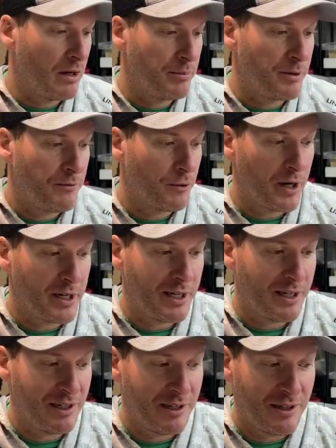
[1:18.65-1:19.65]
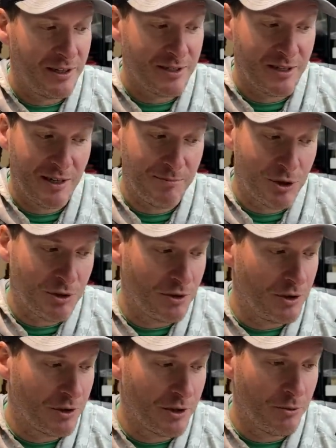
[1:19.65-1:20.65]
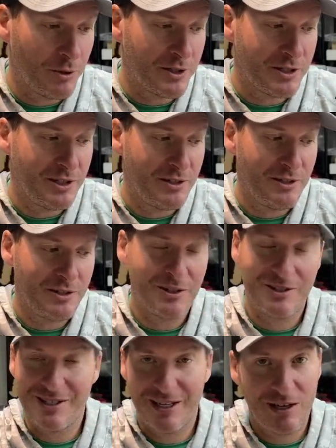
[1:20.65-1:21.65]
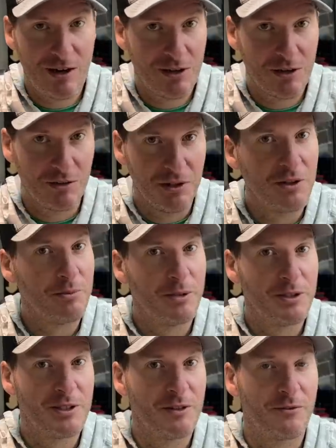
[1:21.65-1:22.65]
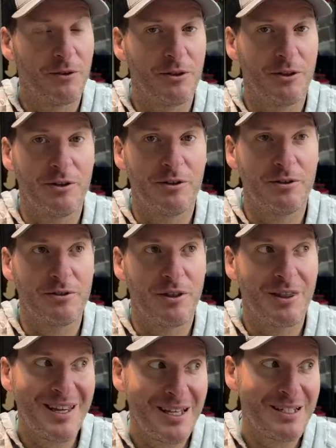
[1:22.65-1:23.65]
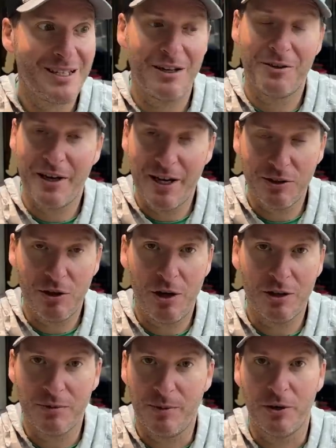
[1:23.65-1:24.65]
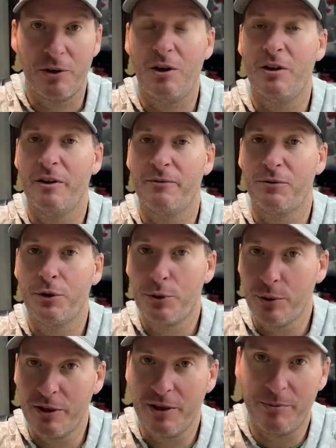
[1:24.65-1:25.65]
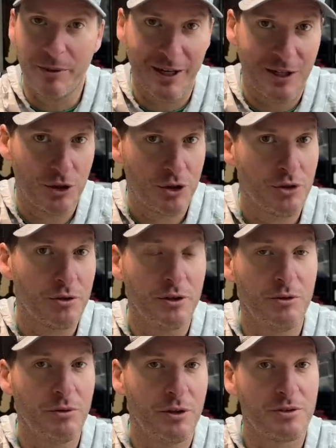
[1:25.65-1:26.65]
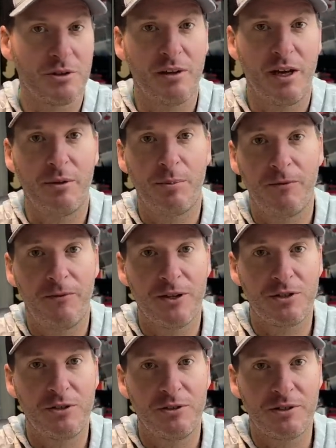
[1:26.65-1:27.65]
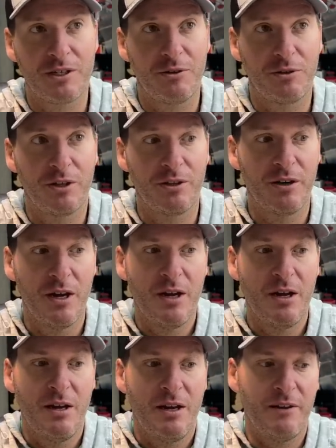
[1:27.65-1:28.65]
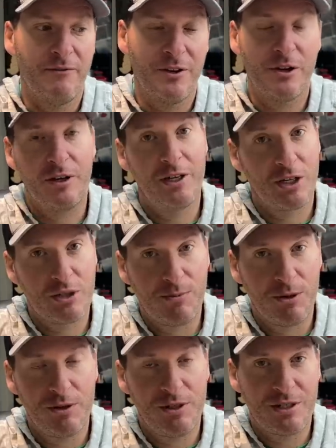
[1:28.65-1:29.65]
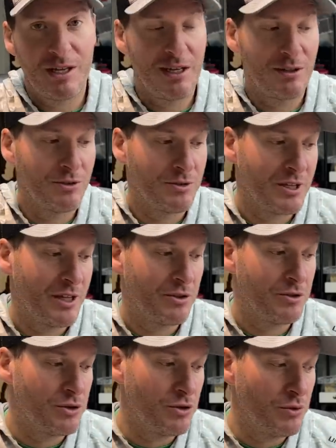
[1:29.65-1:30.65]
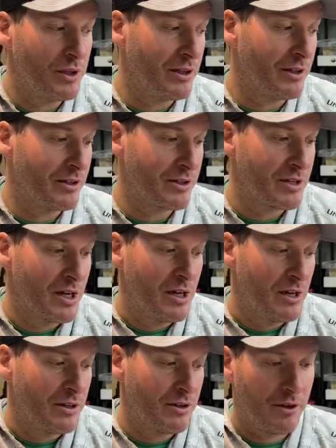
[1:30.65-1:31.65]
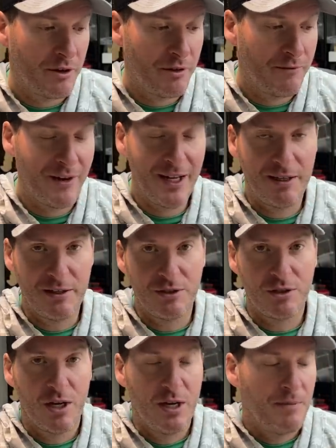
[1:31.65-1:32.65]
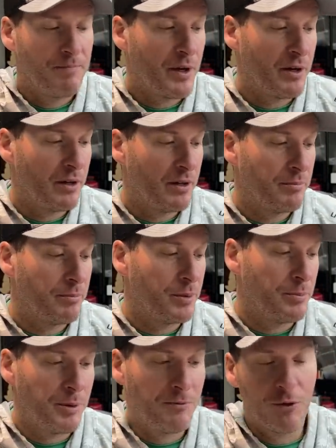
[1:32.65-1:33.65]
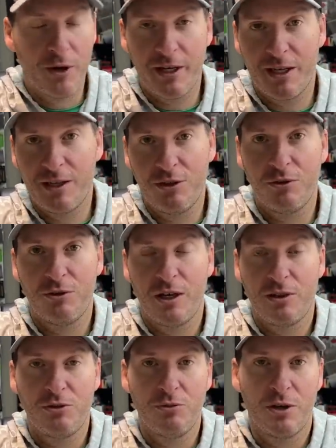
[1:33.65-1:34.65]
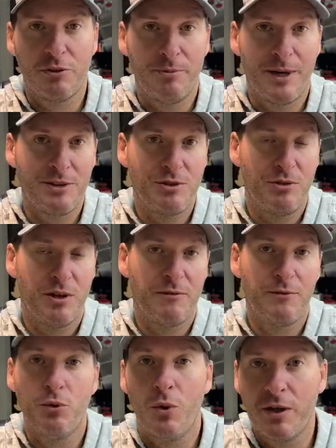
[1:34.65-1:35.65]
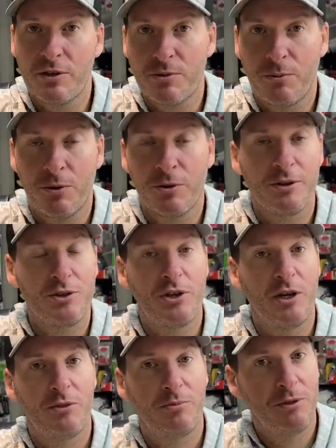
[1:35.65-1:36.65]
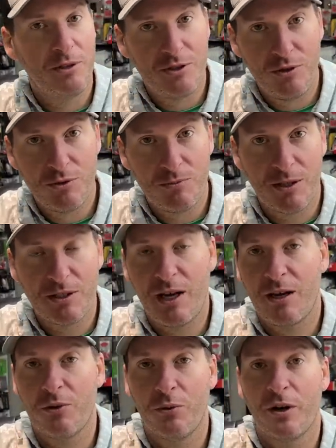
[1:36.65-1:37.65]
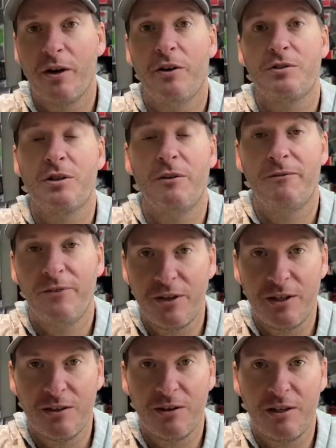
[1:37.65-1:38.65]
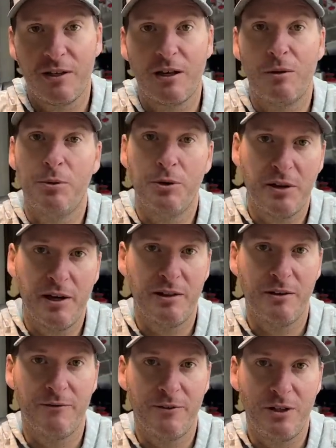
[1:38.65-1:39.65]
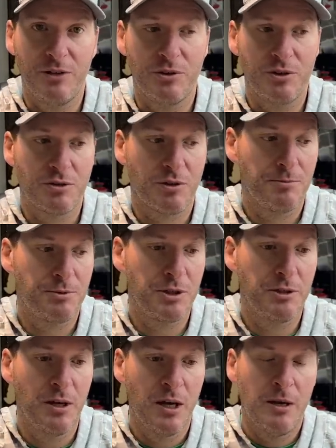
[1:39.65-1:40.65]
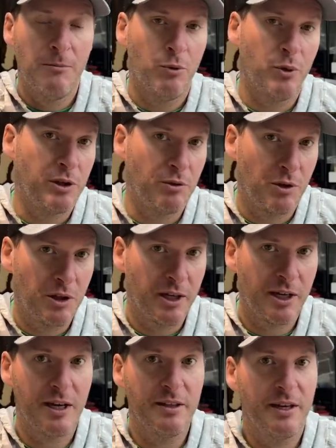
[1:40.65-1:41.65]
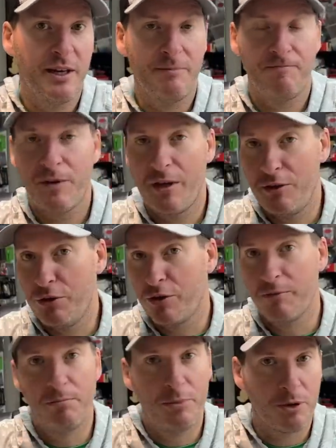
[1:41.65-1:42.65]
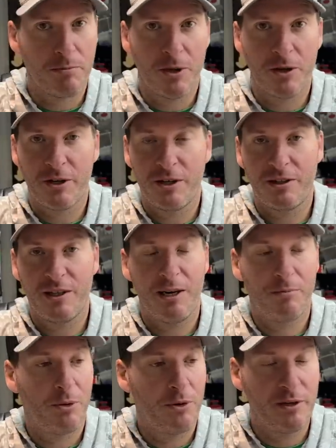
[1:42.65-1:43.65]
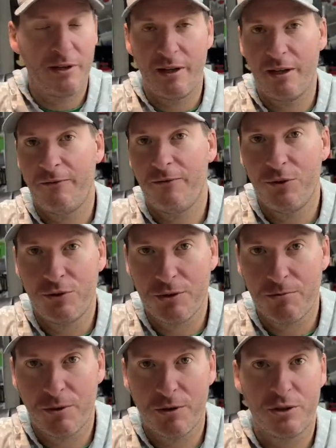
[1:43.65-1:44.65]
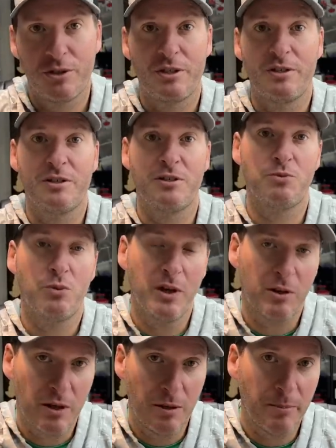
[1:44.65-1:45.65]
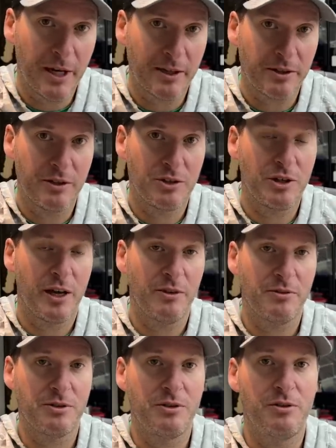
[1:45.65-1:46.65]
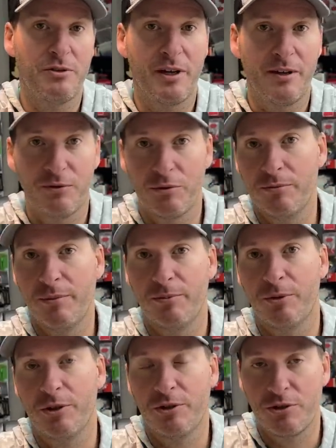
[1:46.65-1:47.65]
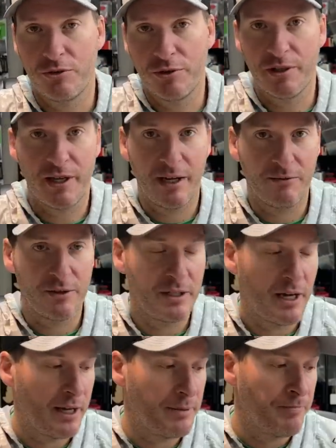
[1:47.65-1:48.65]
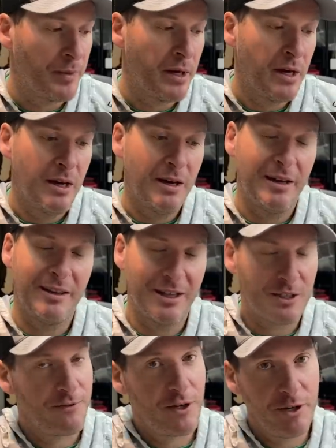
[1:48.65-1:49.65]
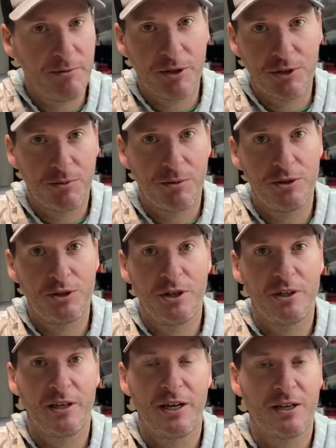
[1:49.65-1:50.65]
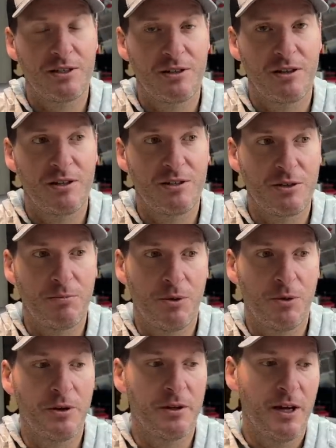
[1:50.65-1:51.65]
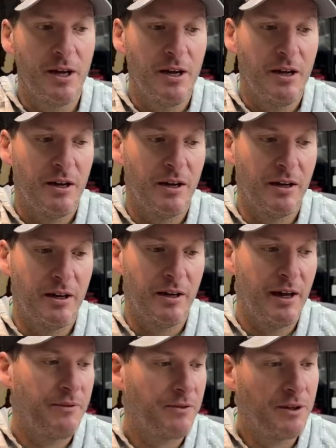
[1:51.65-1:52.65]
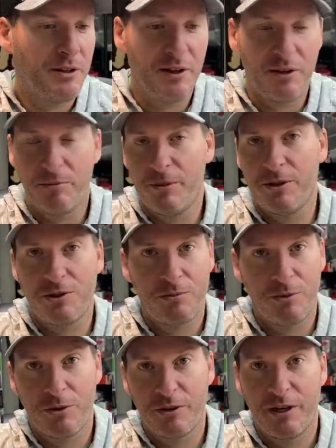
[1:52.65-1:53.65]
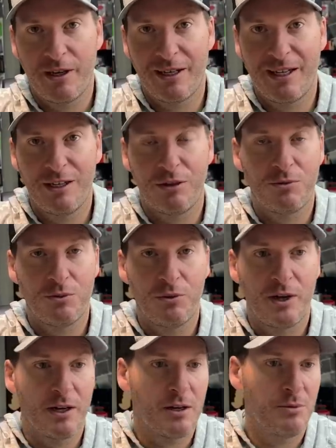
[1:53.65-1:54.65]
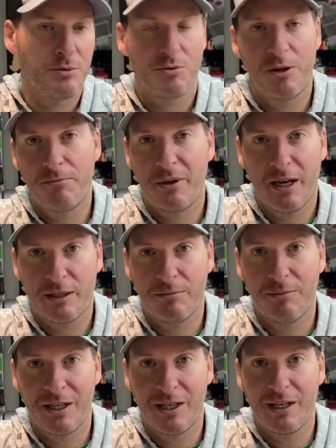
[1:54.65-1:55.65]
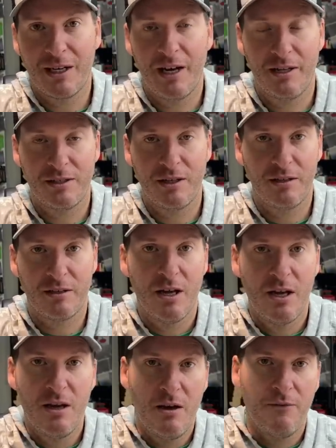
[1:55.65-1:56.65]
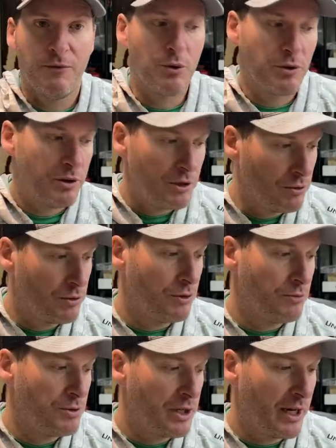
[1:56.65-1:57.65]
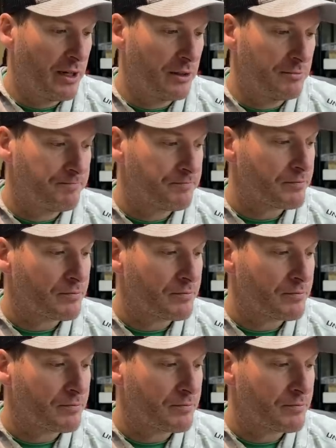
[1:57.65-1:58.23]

Before I get into these, and I'm sure you're gonna wanna see these because they are a little bit different. They're things that are not talked about all that frequently, but I assure you there's a lot of professionals out there and very experienced anglers that are doing this to their advantage. But before I get into it, I do wanna remind you that if you wanna support the channel, please use my Tackle Warehouse affiliate link. I'll put that in the video description. When you click on that, you can bookmark it at that point, and any future purchases as well come back to the channel so you don't have to remember to do it every time. And that's very much appreciated, guys. The support, every little bit of support that I get through that comes right back to making content for the YouTube channel.